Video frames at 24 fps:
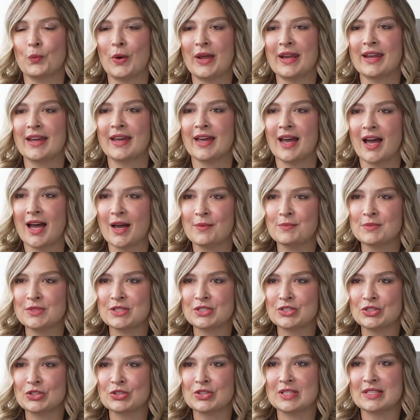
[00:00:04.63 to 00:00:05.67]
When it
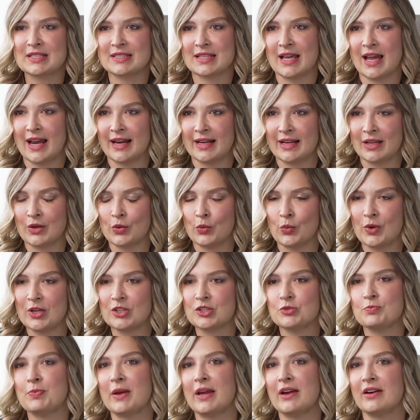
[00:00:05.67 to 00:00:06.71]
comes to deciding
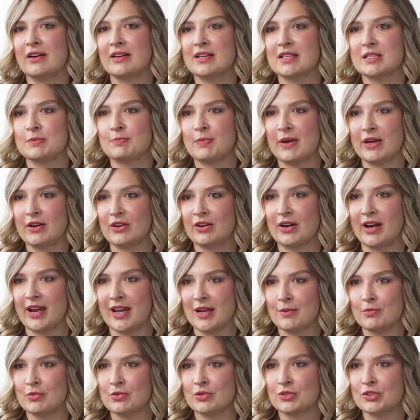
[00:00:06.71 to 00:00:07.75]
which parent is better
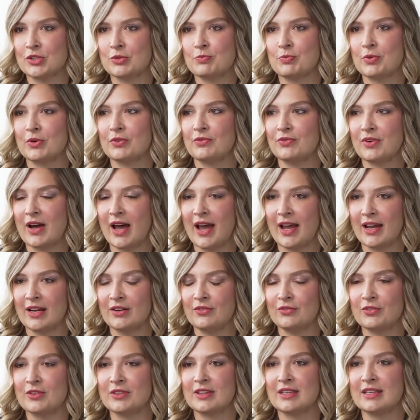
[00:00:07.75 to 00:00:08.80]
able to
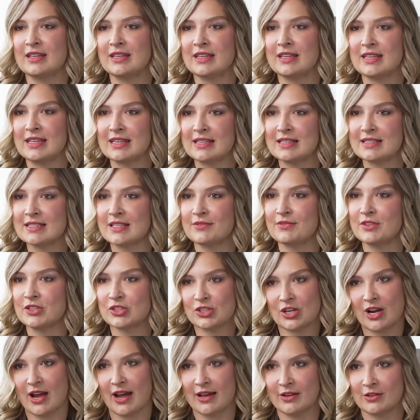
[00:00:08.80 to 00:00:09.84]
provide for the needs of a
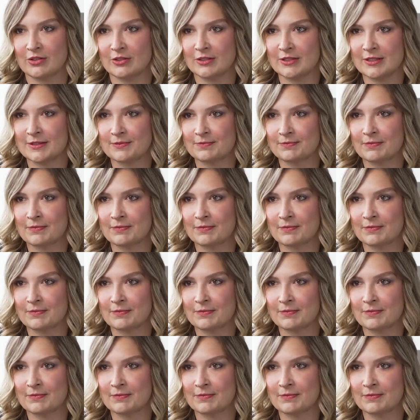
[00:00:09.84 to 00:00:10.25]
child,